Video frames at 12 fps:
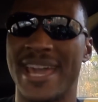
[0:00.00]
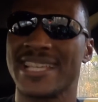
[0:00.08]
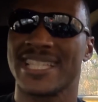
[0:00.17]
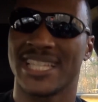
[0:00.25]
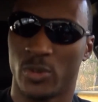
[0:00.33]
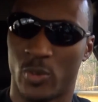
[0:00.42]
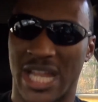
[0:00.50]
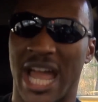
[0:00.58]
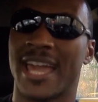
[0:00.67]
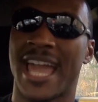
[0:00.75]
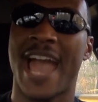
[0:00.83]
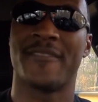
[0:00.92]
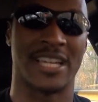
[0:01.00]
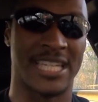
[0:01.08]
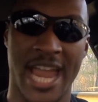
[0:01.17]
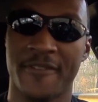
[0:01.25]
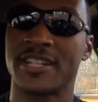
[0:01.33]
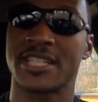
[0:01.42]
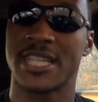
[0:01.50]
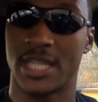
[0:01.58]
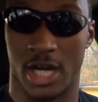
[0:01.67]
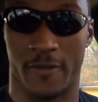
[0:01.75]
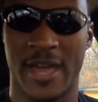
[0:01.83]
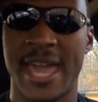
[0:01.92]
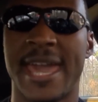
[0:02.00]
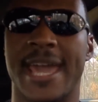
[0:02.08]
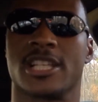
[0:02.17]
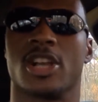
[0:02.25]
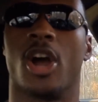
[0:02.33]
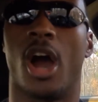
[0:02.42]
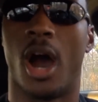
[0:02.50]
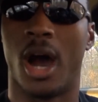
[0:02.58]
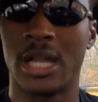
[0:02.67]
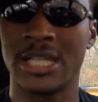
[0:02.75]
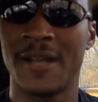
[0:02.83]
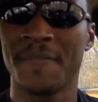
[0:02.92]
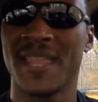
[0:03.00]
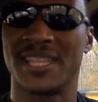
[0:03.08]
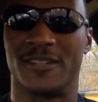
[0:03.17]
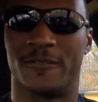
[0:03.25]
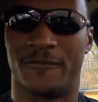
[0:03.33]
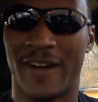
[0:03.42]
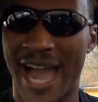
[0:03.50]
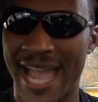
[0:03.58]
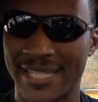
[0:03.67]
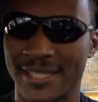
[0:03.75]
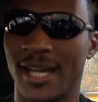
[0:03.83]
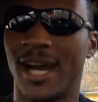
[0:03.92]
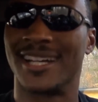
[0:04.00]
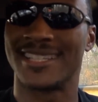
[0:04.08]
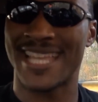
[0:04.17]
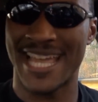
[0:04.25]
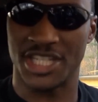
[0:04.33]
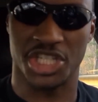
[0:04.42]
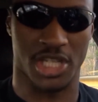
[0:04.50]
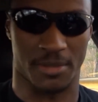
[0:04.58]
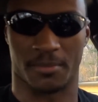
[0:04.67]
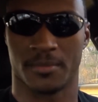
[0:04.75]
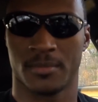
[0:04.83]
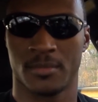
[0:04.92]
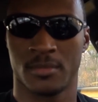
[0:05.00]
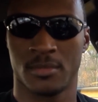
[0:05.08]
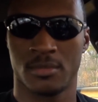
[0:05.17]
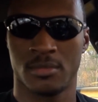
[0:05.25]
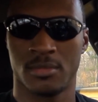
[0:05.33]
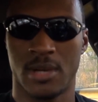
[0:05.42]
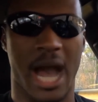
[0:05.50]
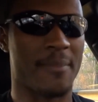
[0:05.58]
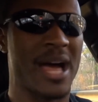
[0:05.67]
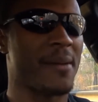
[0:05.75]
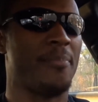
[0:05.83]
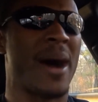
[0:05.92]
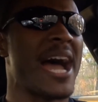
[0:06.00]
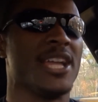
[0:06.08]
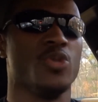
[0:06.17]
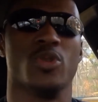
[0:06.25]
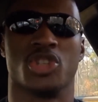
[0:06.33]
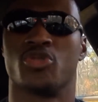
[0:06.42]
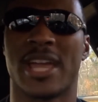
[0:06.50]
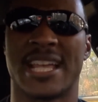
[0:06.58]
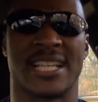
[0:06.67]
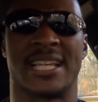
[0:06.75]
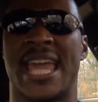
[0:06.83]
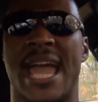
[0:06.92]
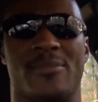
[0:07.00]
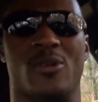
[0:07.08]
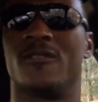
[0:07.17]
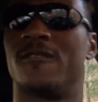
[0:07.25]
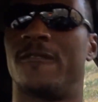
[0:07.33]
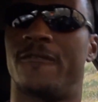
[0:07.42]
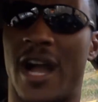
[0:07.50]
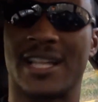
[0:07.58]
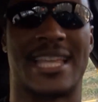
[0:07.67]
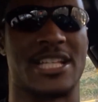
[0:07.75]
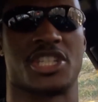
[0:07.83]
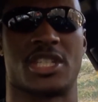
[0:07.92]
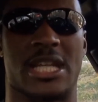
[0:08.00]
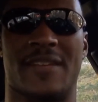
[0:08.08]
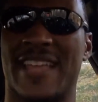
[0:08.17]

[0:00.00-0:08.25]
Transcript: Basically, what I have a guarantee of is her undivided attention. I'm not buying you a drink as a gamble. Fuck that shit.